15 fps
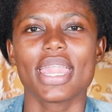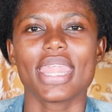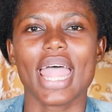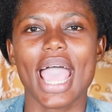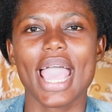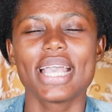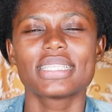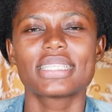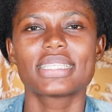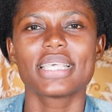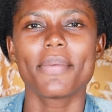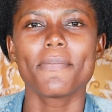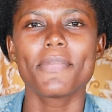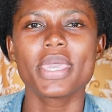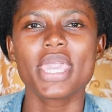Na
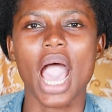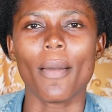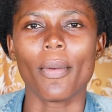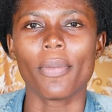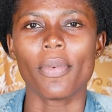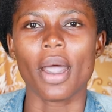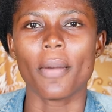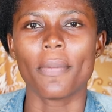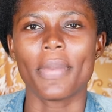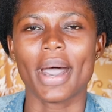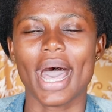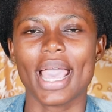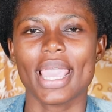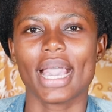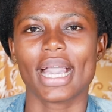ensembi
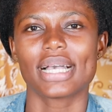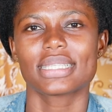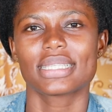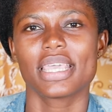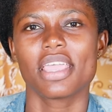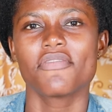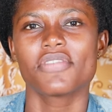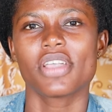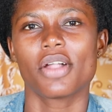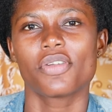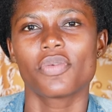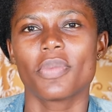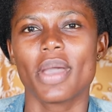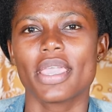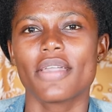awaba e ka say nua
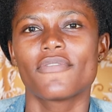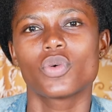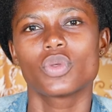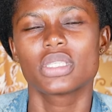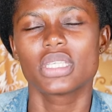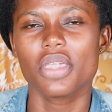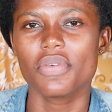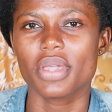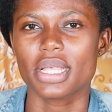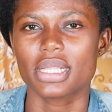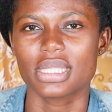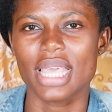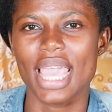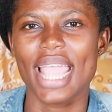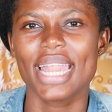nom e
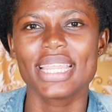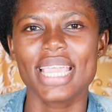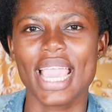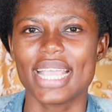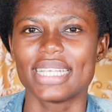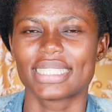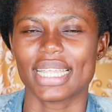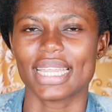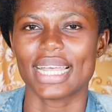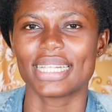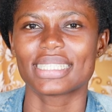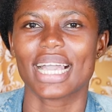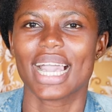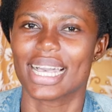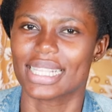VOLTARIANS eni en shada
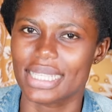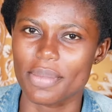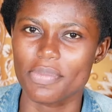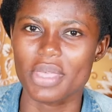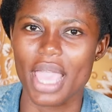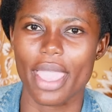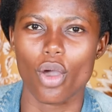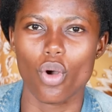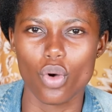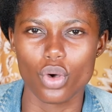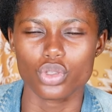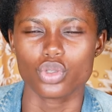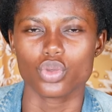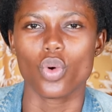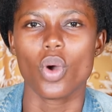nje kase bi a e
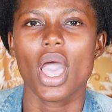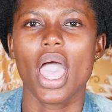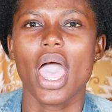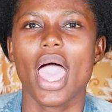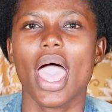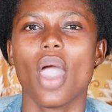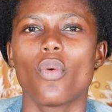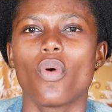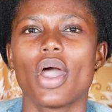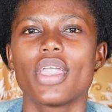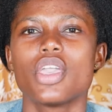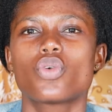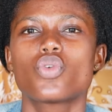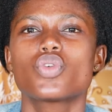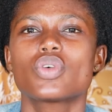call so e wo
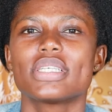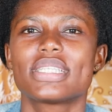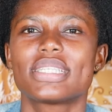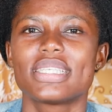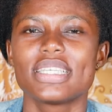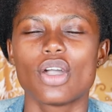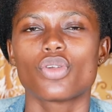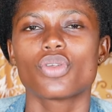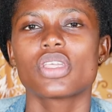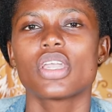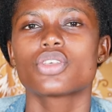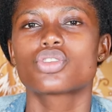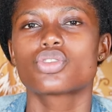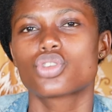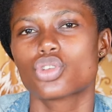eye Cookie T ono
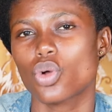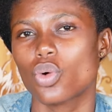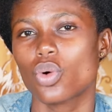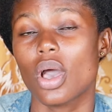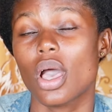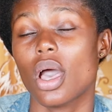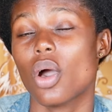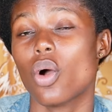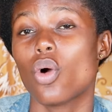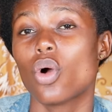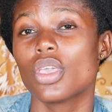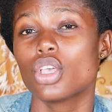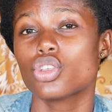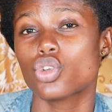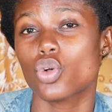ye show o
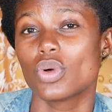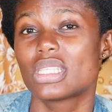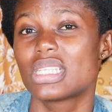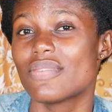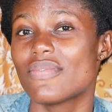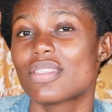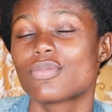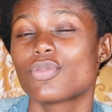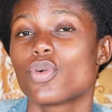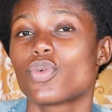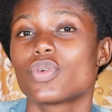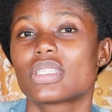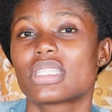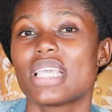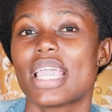ye show TV3 o
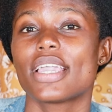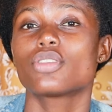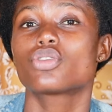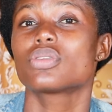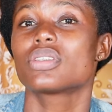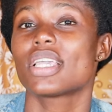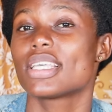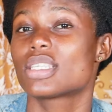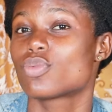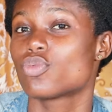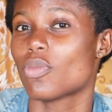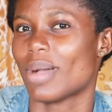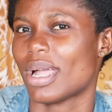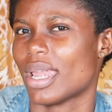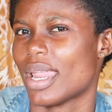host e Today's
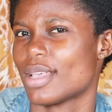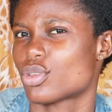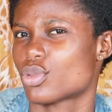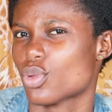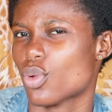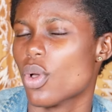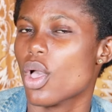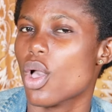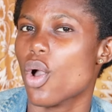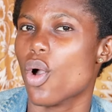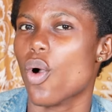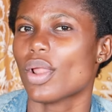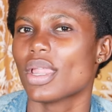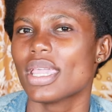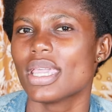Woman e so
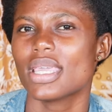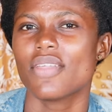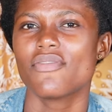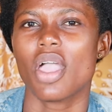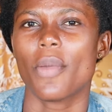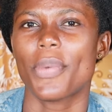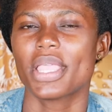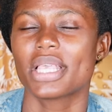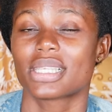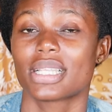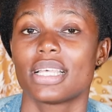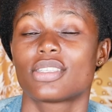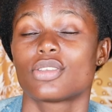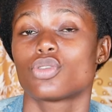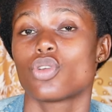one ye nua Penny
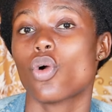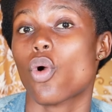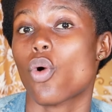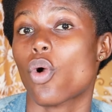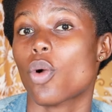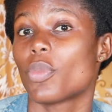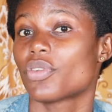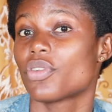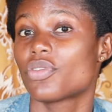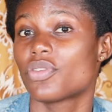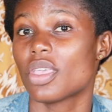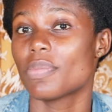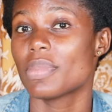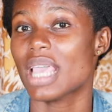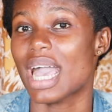Celestine Donkor komo
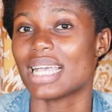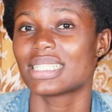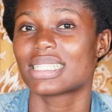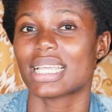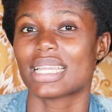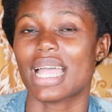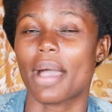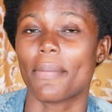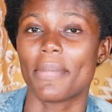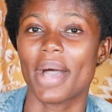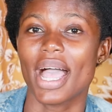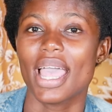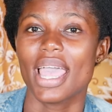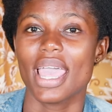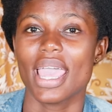twetwe bi an shada
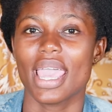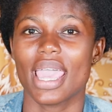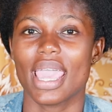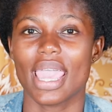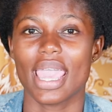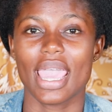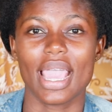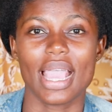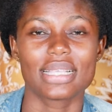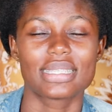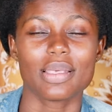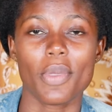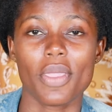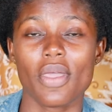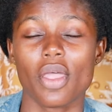ama
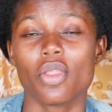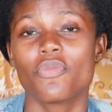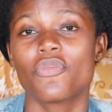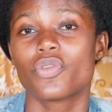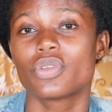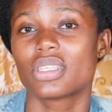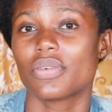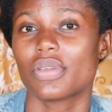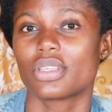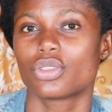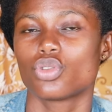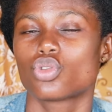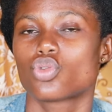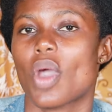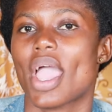sebi nua nom VOLTARIANS
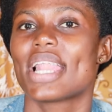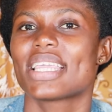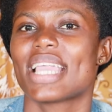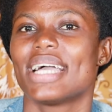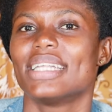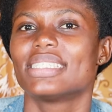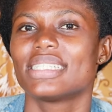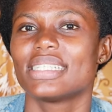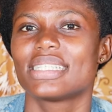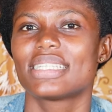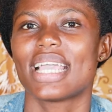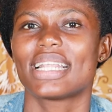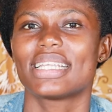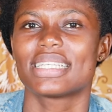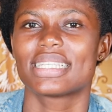no so eni anjinti
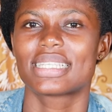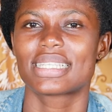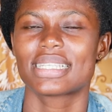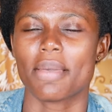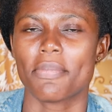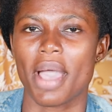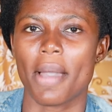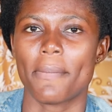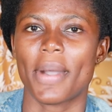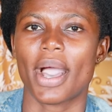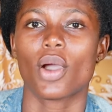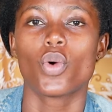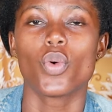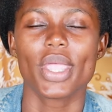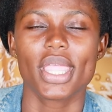e den sem
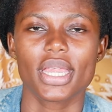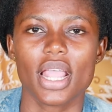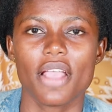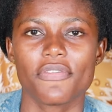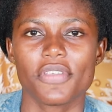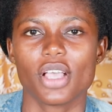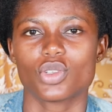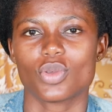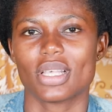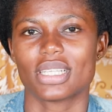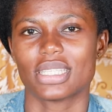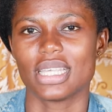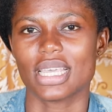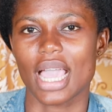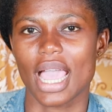aba coin e fia shwa
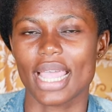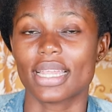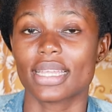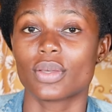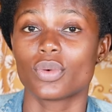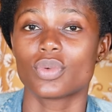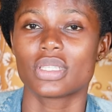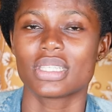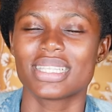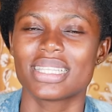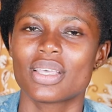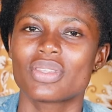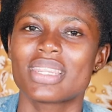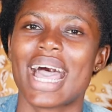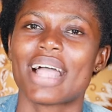snega e
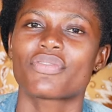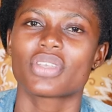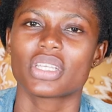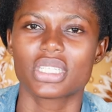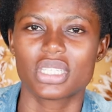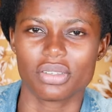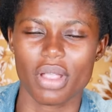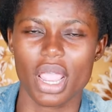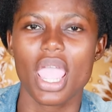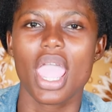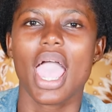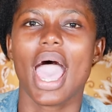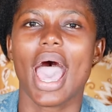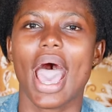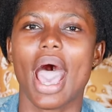den na adwentre
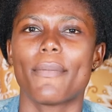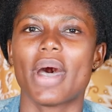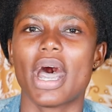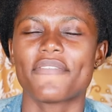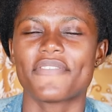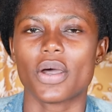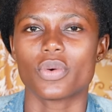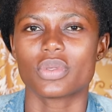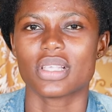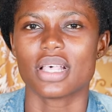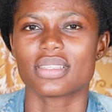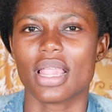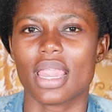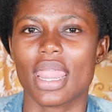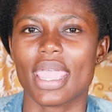aba fa ho
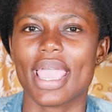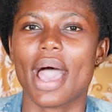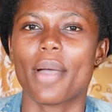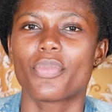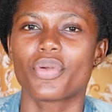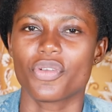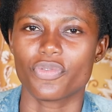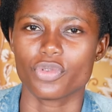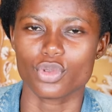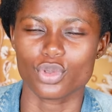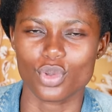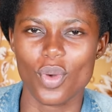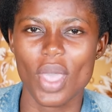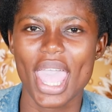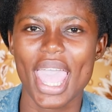sansa na ya abrefo
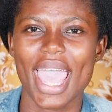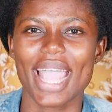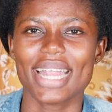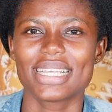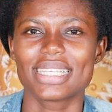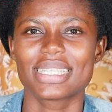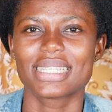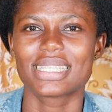so e den